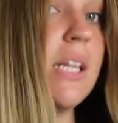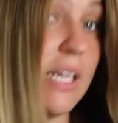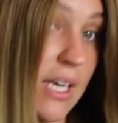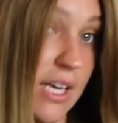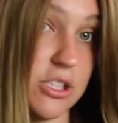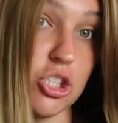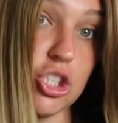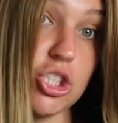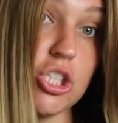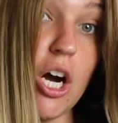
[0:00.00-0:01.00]
Like it gets
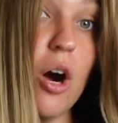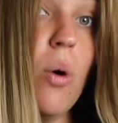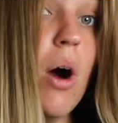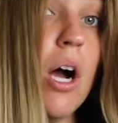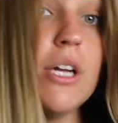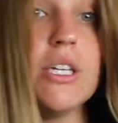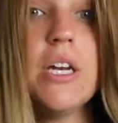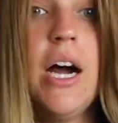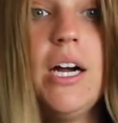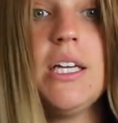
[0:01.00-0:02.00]
so
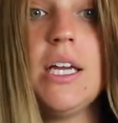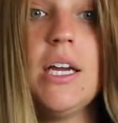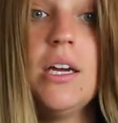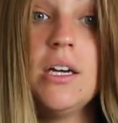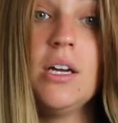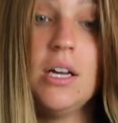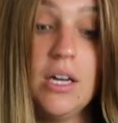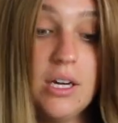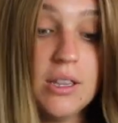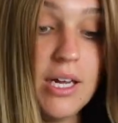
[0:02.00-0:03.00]
knotty
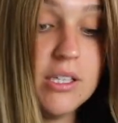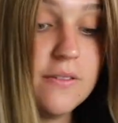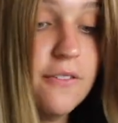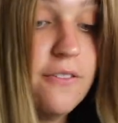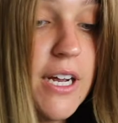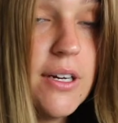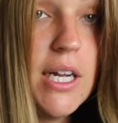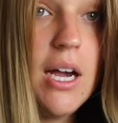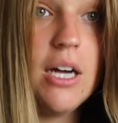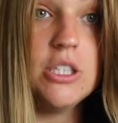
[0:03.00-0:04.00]
that it's
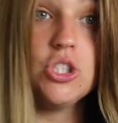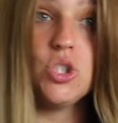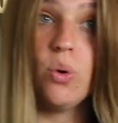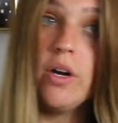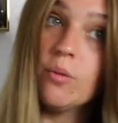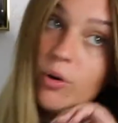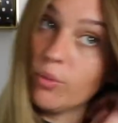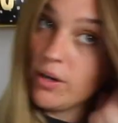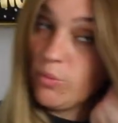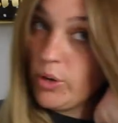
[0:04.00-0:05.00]
very unenjoyable
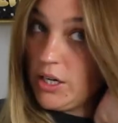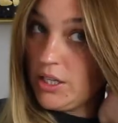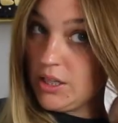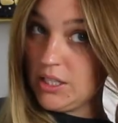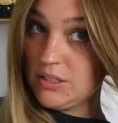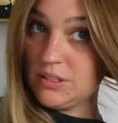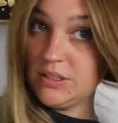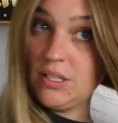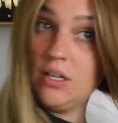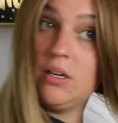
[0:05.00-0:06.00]
when I'm wearing
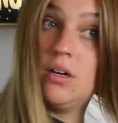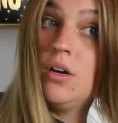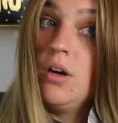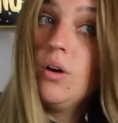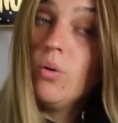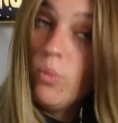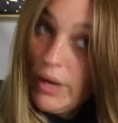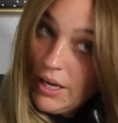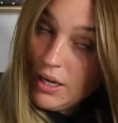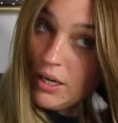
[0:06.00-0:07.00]
this
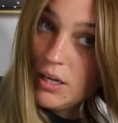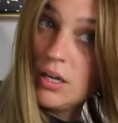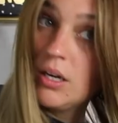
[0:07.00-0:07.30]
wig